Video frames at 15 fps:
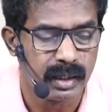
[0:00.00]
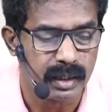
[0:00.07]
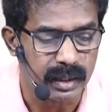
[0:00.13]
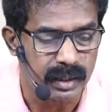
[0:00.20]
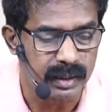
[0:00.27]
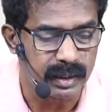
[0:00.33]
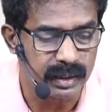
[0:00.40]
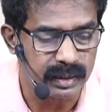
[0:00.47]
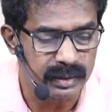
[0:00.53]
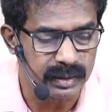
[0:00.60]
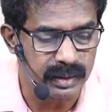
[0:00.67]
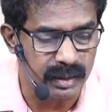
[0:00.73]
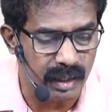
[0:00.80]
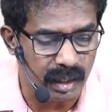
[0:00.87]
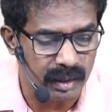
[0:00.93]
It is
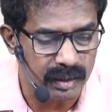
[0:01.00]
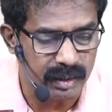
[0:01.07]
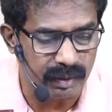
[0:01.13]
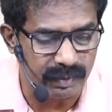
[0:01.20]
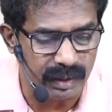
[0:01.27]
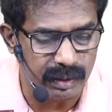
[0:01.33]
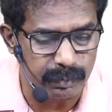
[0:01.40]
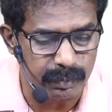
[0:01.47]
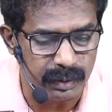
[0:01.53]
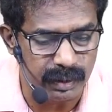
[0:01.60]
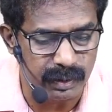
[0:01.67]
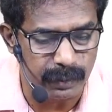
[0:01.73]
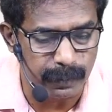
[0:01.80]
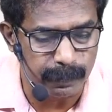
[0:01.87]
not available.